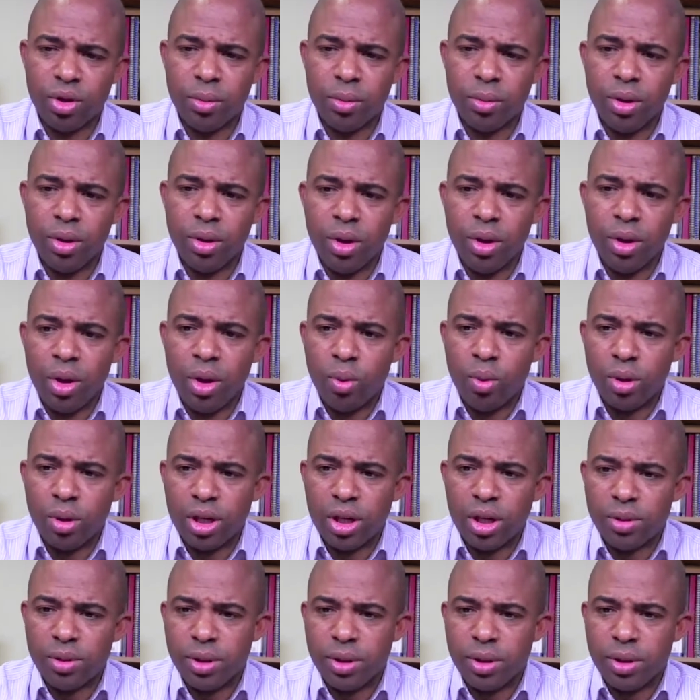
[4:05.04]
excuse me,
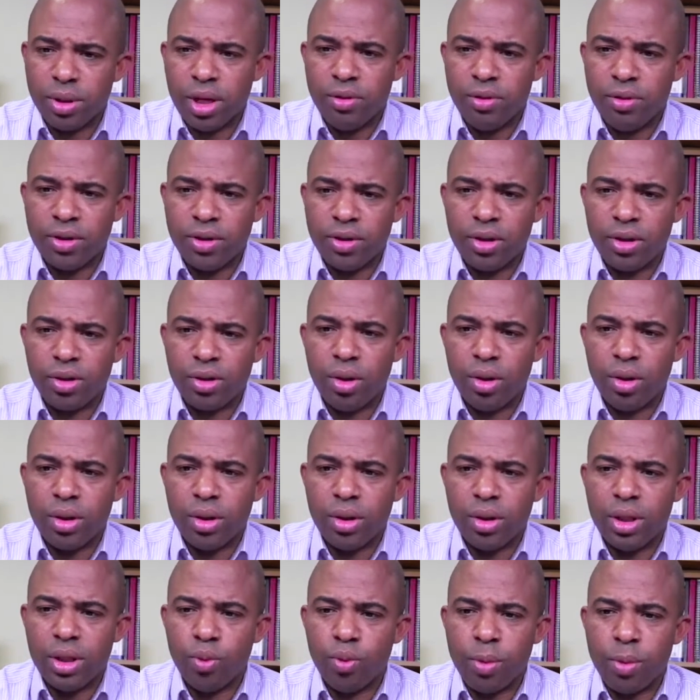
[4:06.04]
with a special
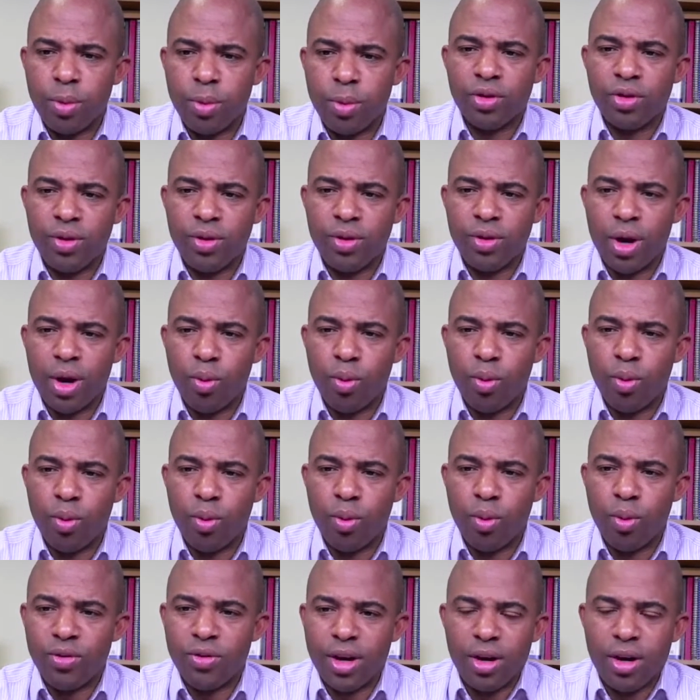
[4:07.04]
emphasis on the weapons of
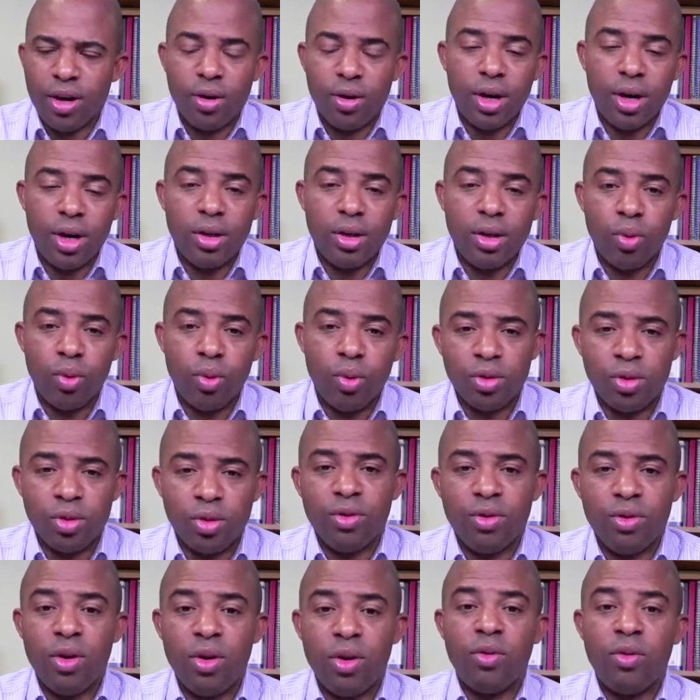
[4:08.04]
our warfare, all right?
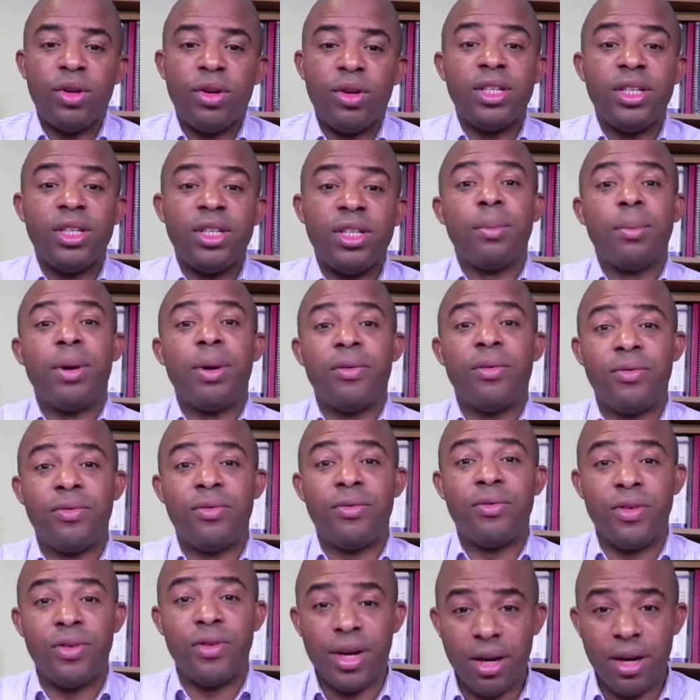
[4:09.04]
weapons of our warfare. This is
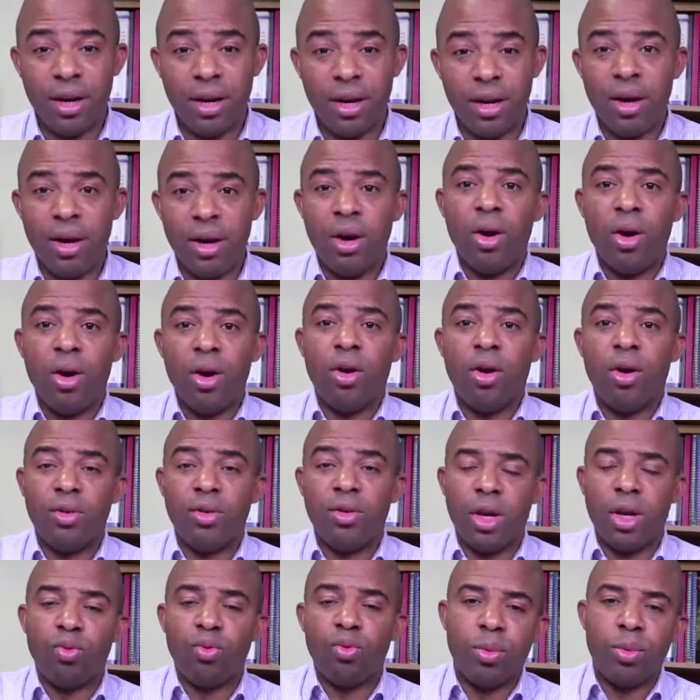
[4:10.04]
the part three
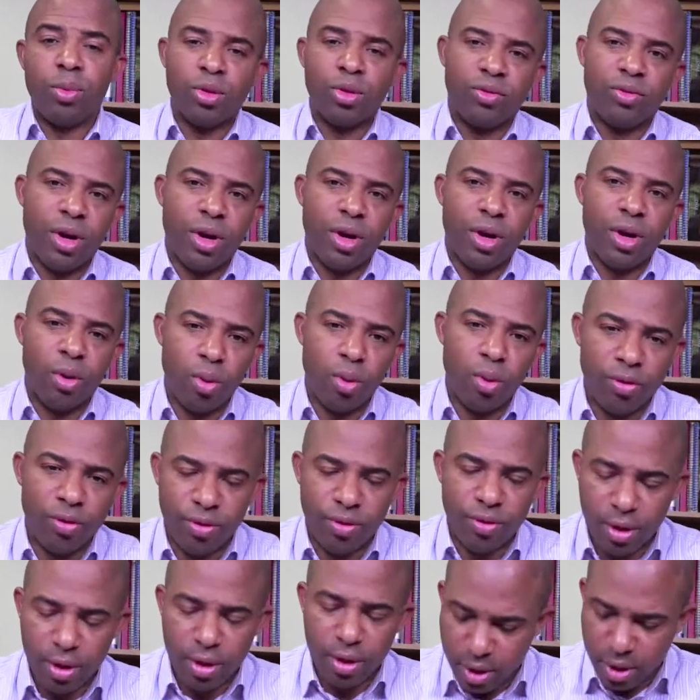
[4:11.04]
of that weapons of
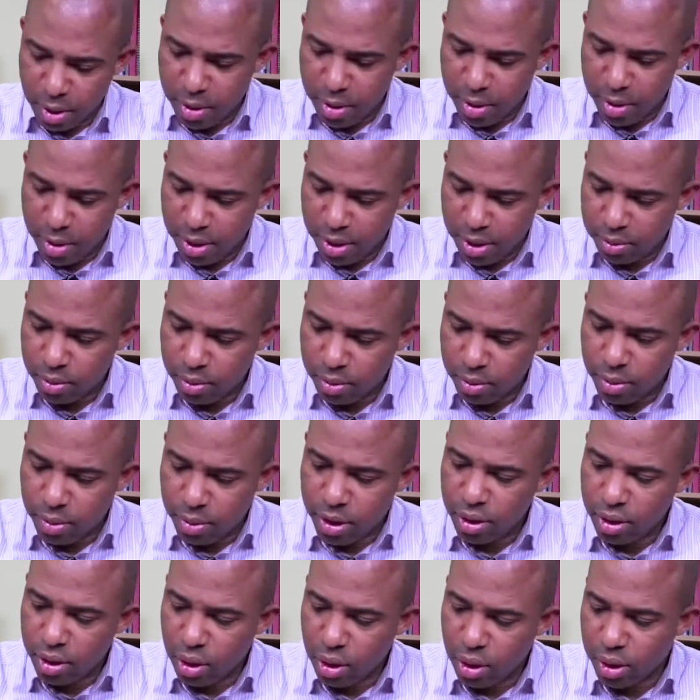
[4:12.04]
our warfare. Amen.
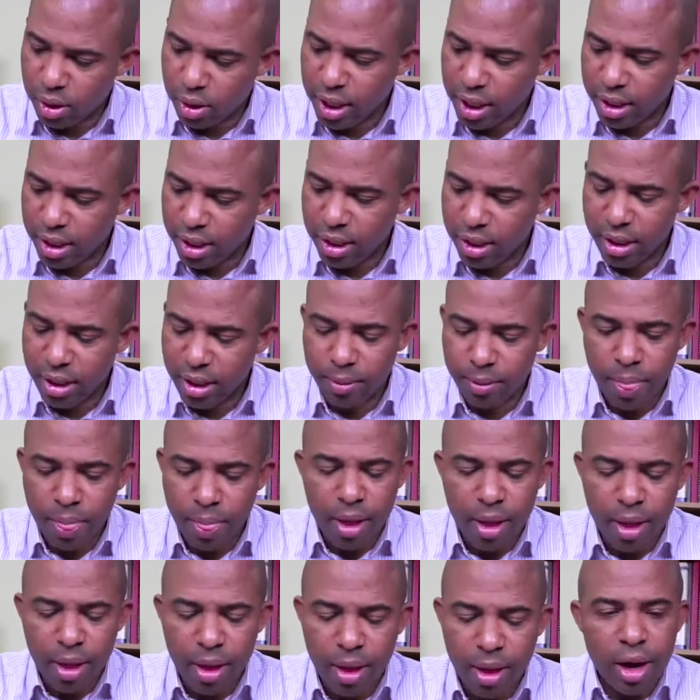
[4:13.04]
Praise the Lord.
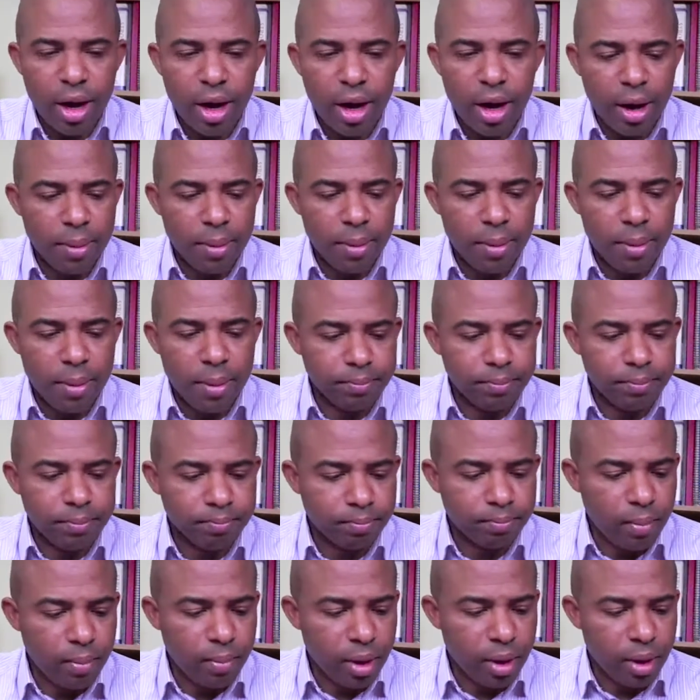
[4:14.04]
Hallelujah.
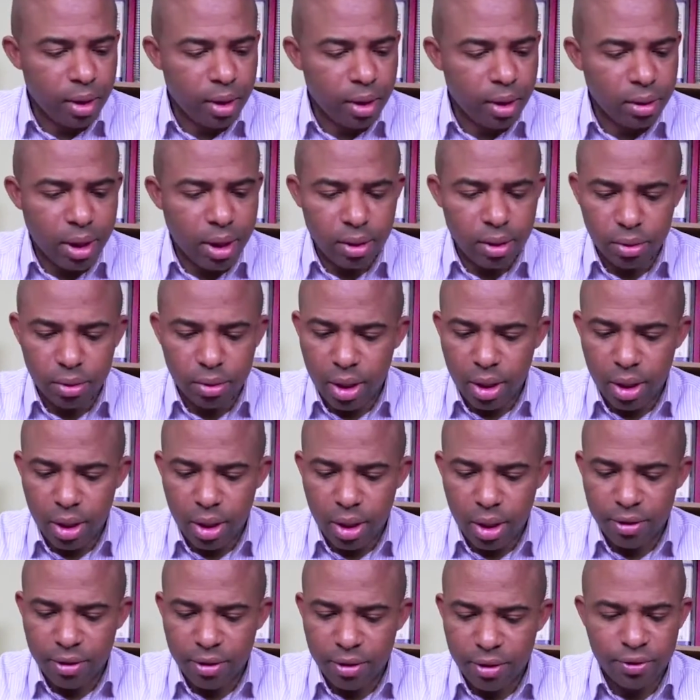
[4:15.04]
Um,
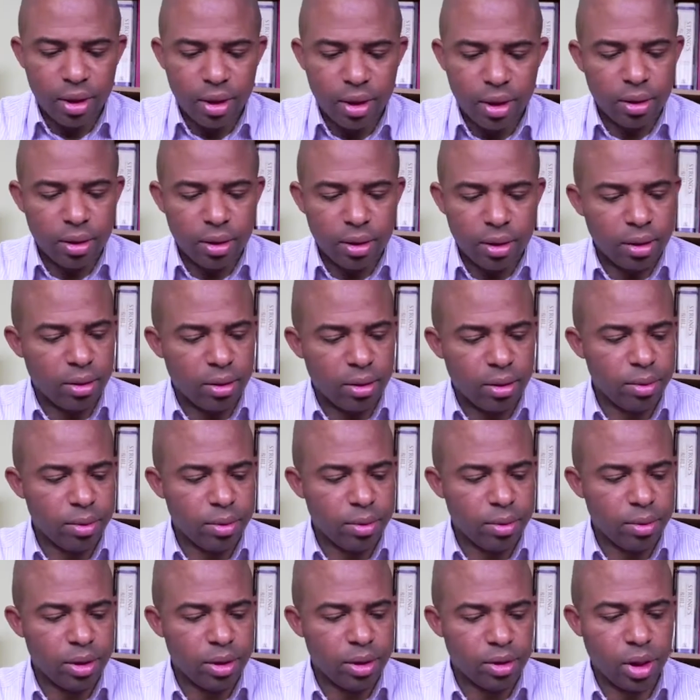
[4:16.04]
now, I've uh,
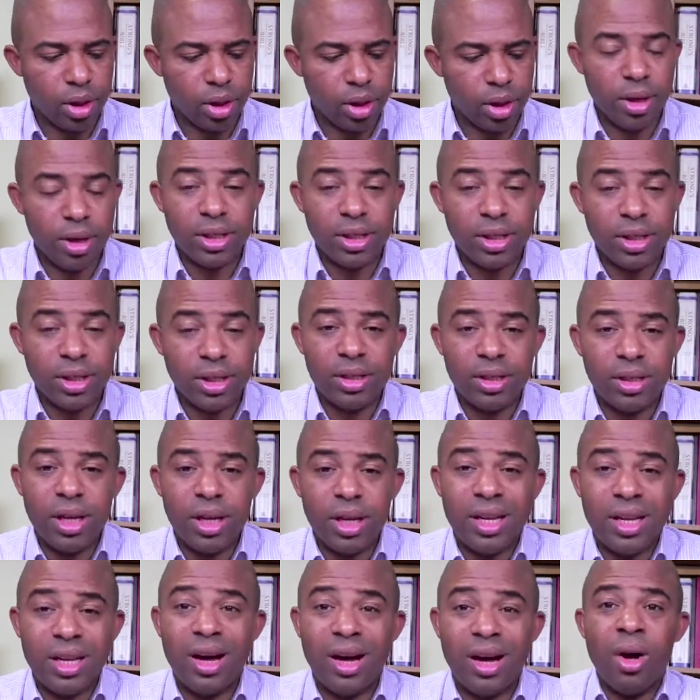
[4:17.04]
been talking about
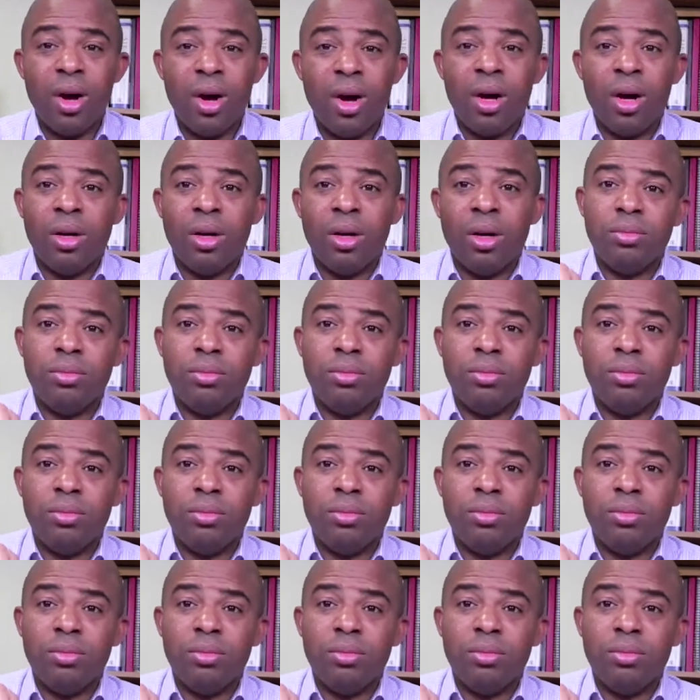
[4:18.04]
this. Now,